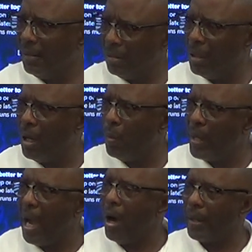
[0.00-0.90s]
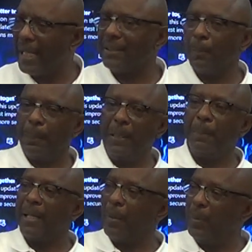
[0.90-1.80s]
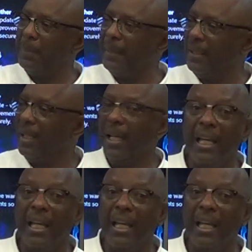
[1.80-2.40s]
You know, we all got some people that we be,